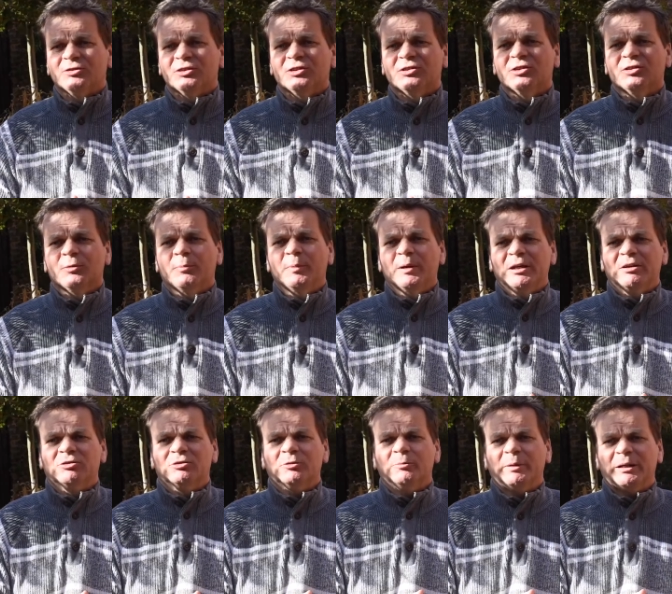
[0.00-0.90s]
this is a
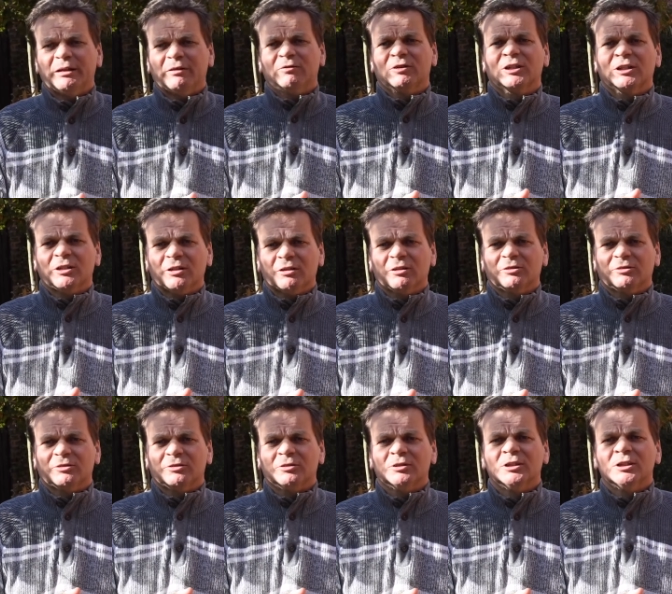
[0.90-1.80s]
picture about the
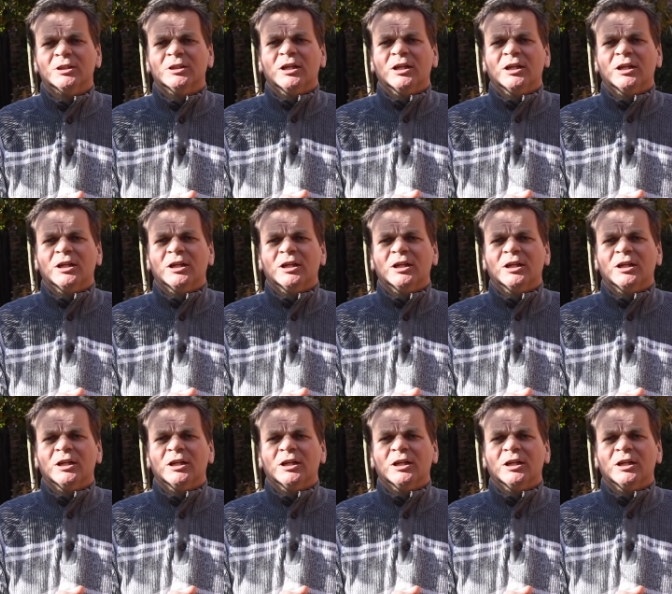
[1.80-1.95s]
garden